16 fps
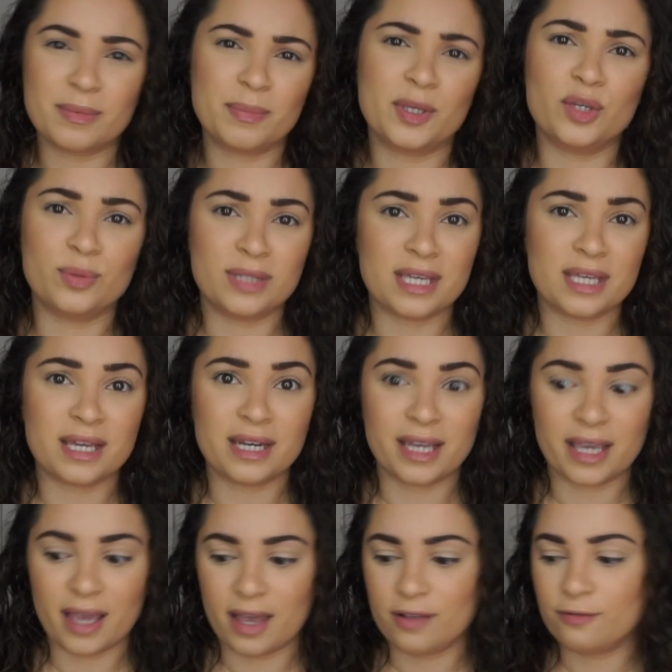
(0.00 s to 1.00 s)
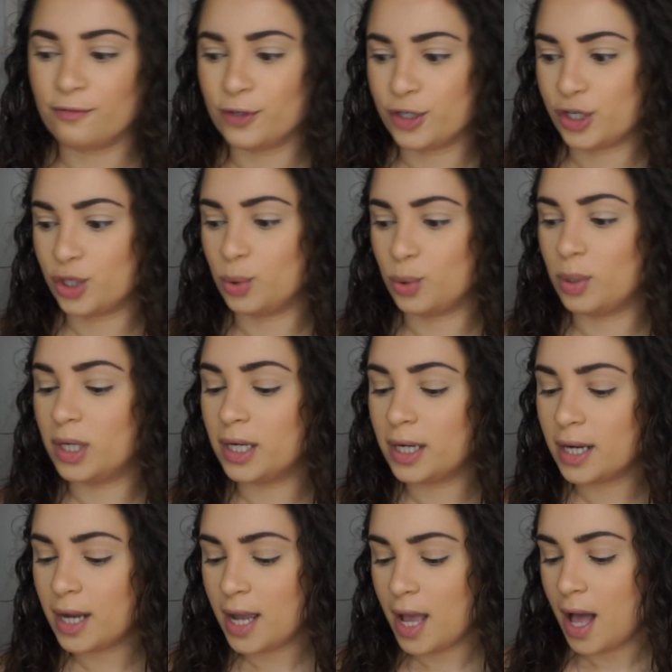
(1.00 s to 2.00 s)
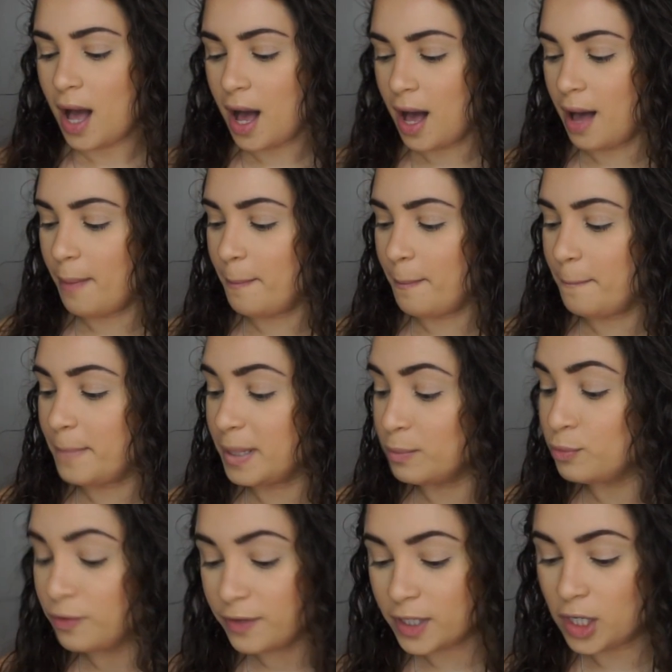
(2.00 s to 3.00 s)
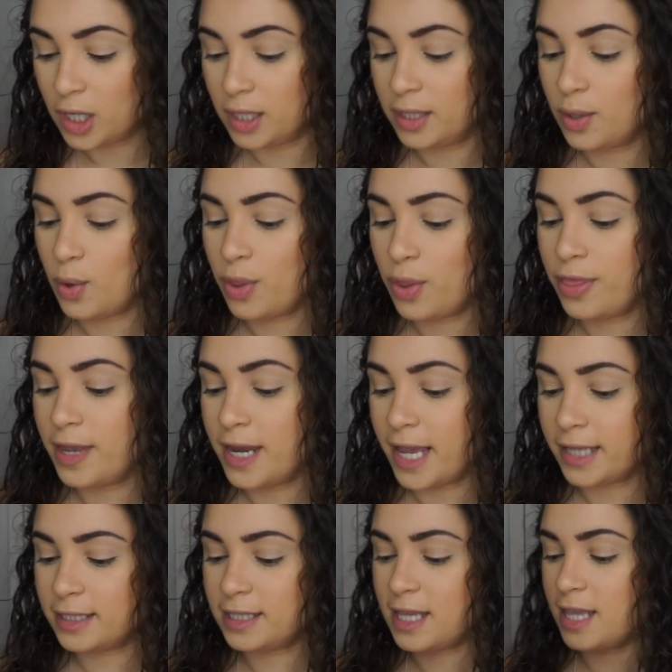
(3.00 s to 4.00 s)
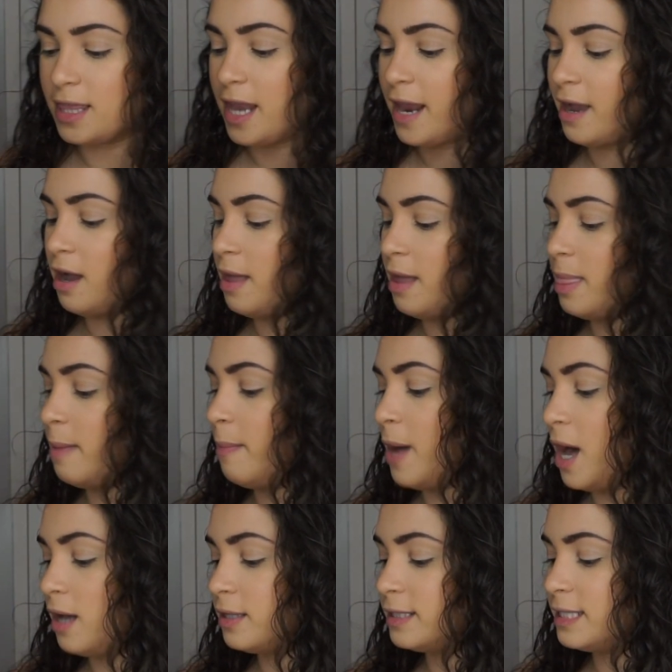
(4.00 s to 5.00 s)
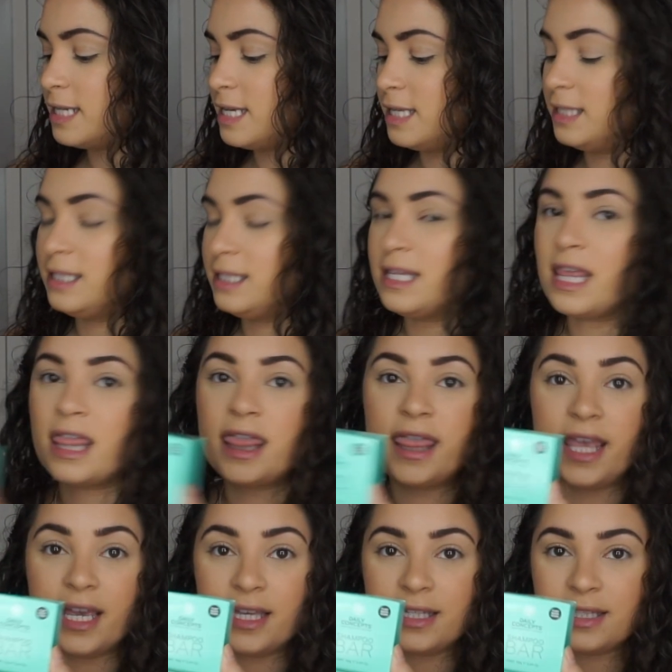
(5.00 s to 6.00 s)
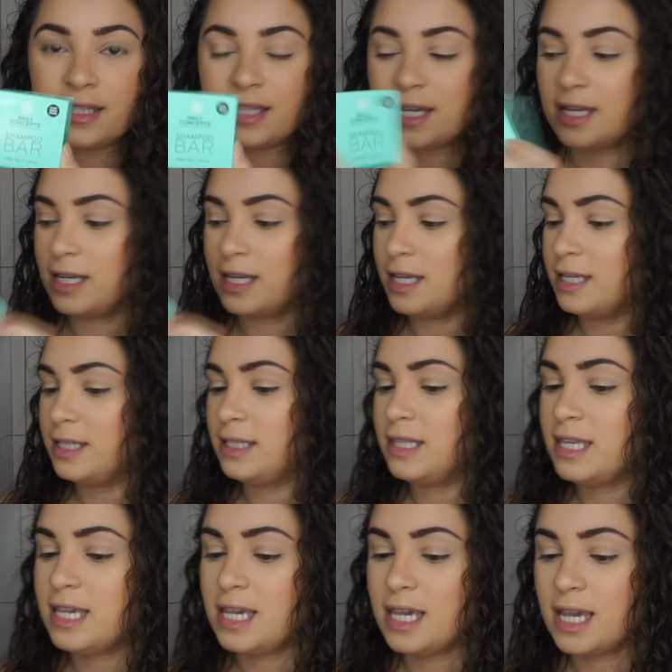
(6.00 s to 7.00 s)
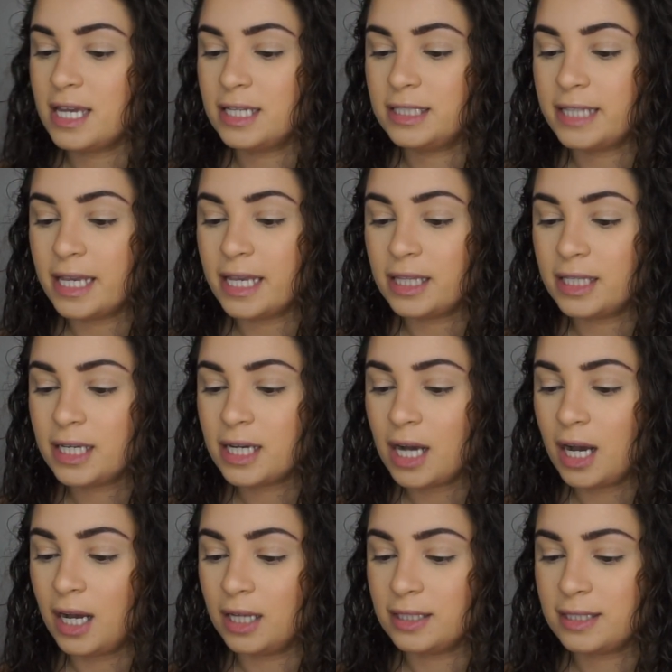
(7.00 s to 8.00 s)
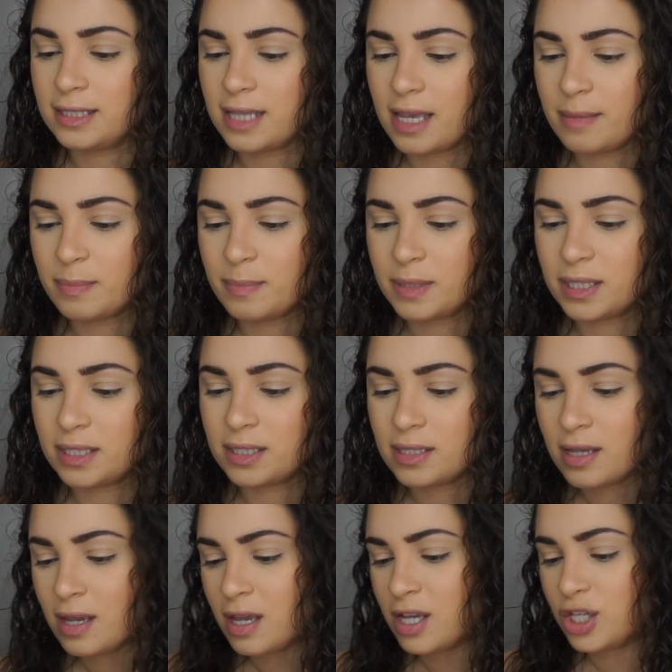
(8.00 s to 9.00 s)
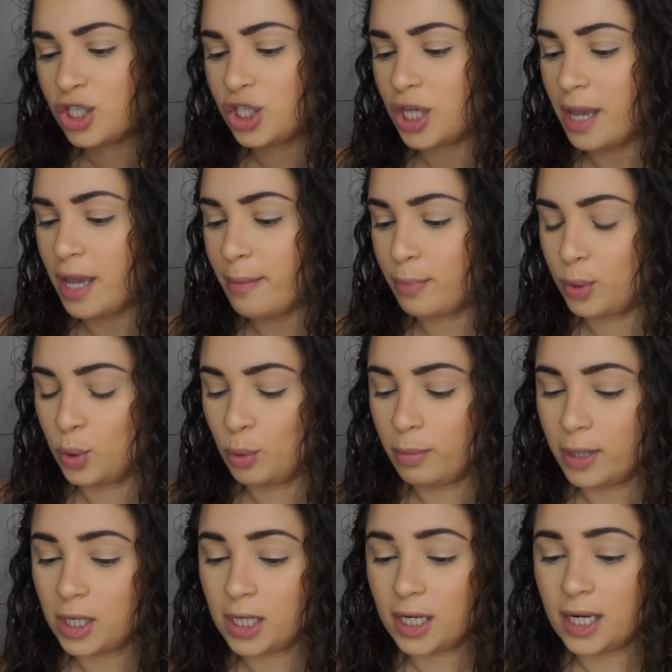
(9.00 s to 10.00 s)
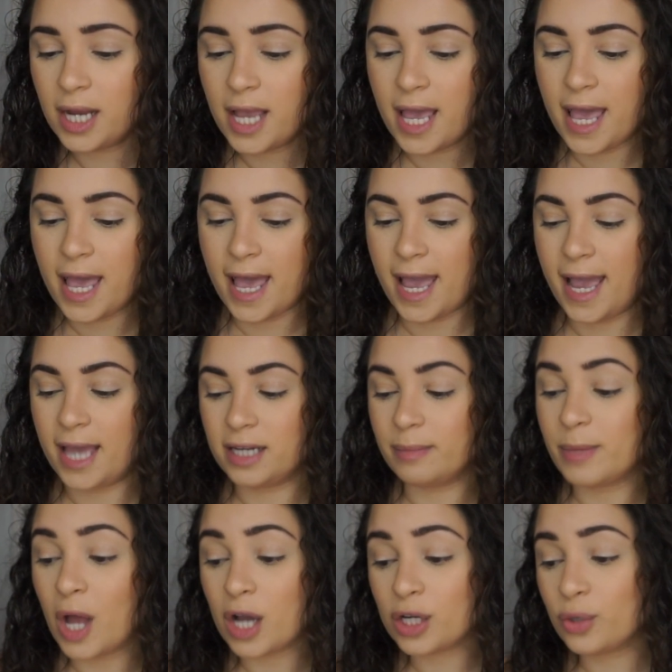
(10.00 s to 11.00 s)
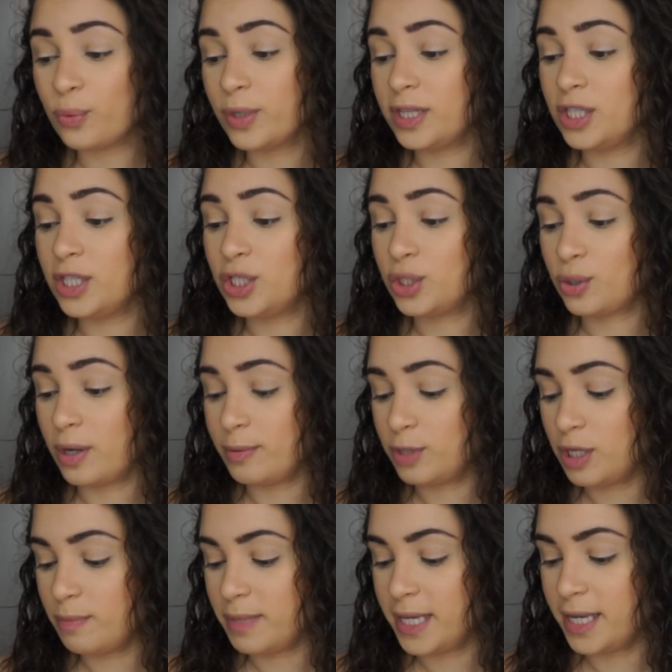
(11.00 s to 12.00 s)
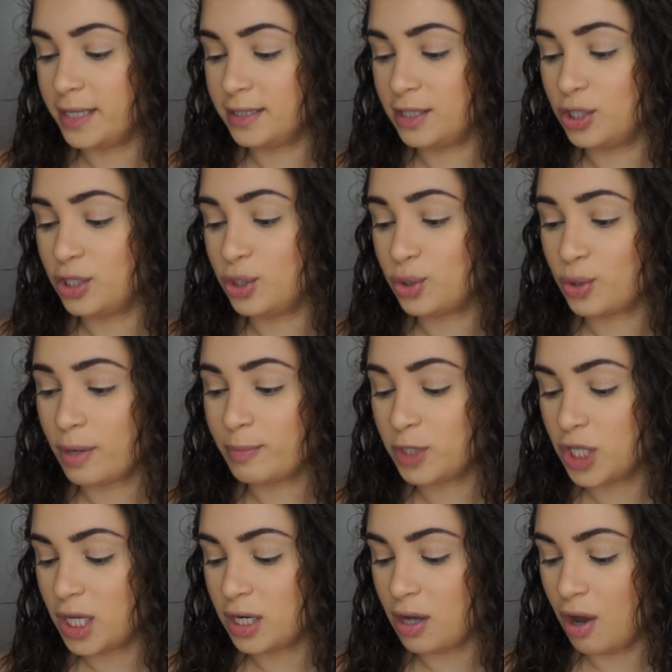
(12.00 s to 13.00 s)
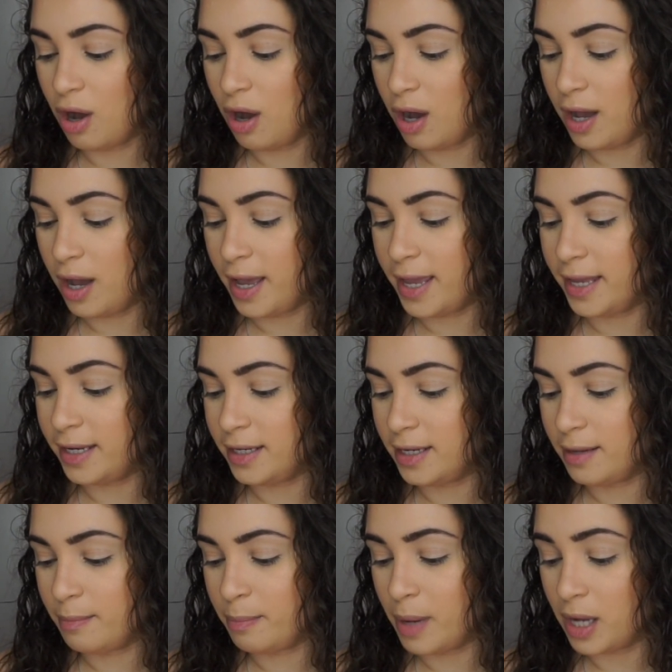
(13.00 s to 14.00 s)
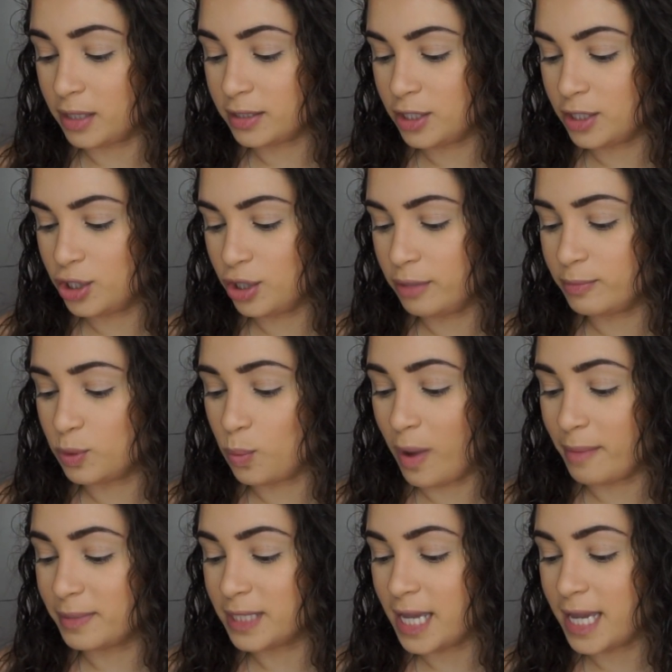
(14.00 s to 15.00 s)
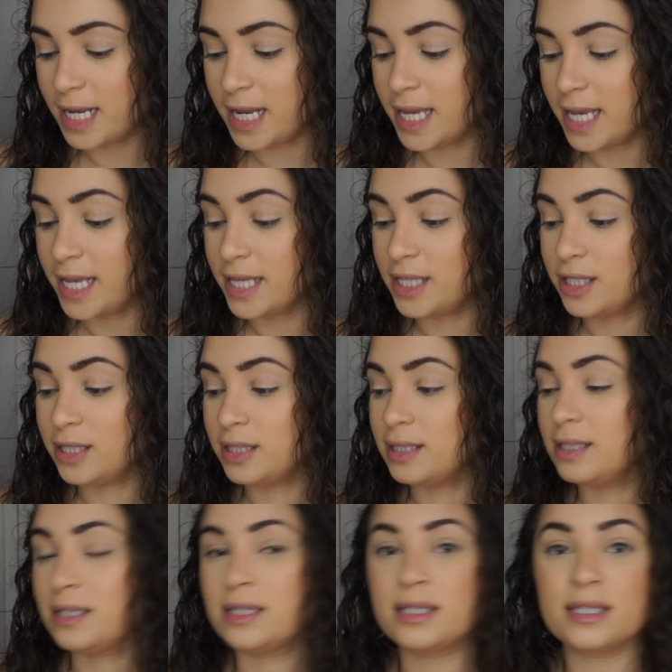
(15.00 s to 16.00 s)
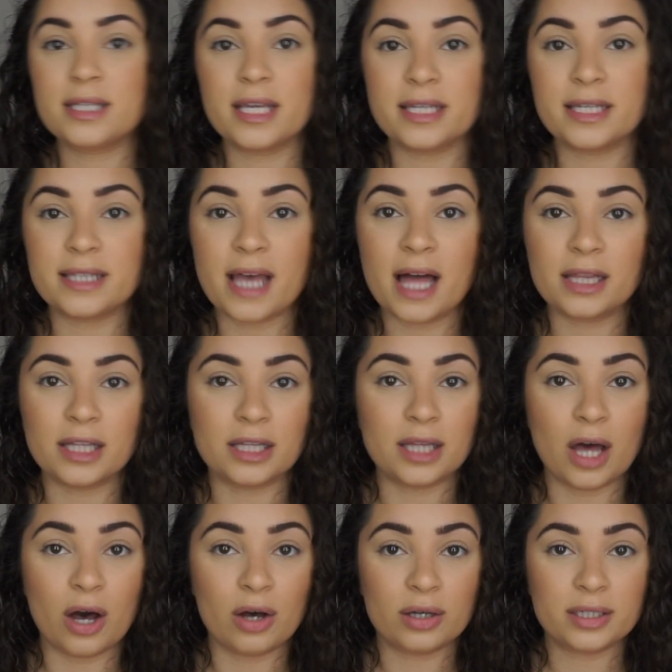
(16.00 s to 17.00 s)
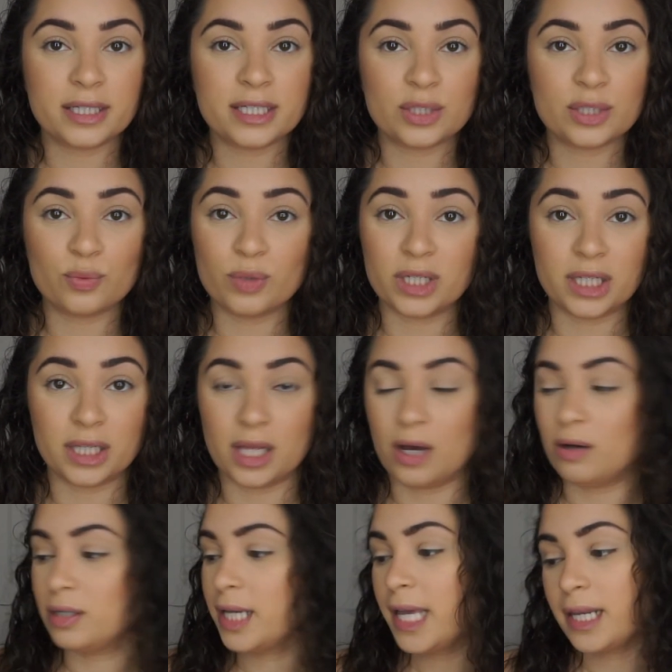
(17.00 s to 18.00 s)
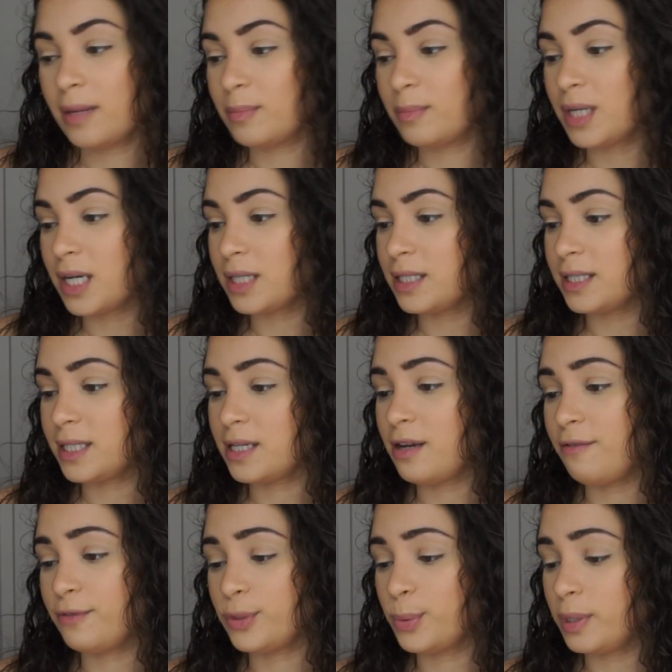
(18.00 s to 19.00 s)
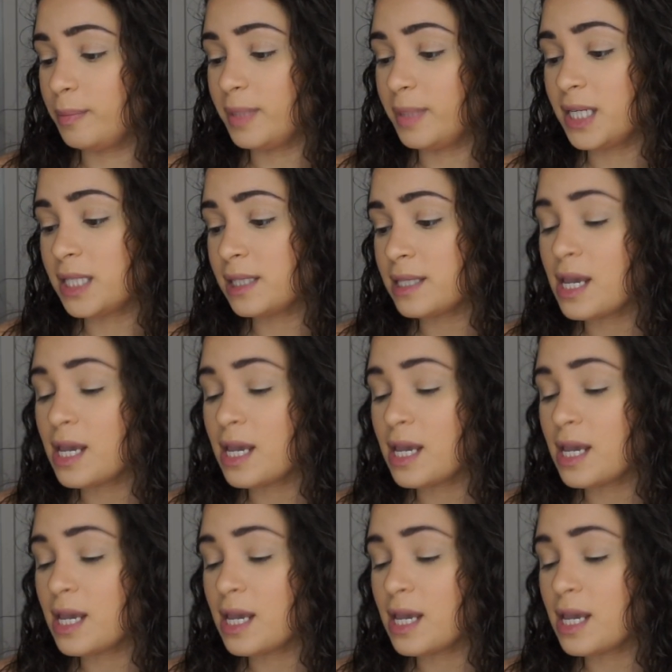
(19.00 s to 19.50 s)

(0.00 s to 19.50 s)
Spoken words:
to be using it again for sure. But moving on, the next thing that I got in the box is this. It is the Daily Concepts shampoo bar, and I'm not going to read the description because the description on Boxycharm's website is hella long, is really long, and I'm not going to sit here for 20 minutes